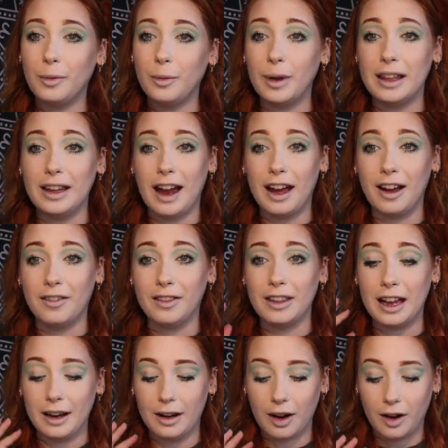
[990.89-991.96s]
We have
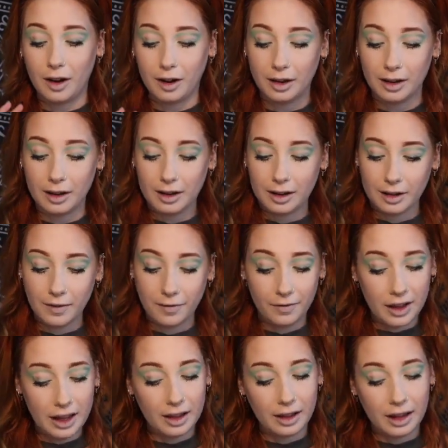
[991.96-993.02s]
then our
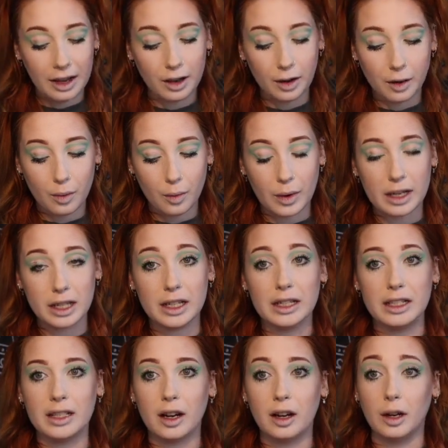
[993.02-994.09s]
fifth layer, which
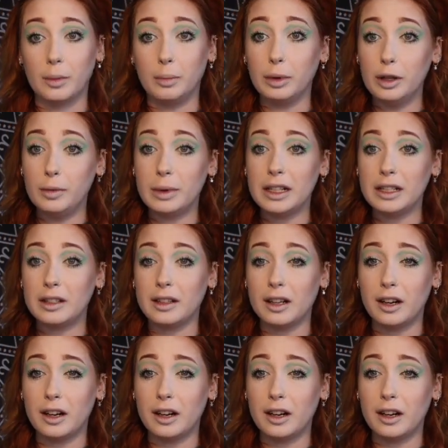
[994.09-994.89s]
is our blueprint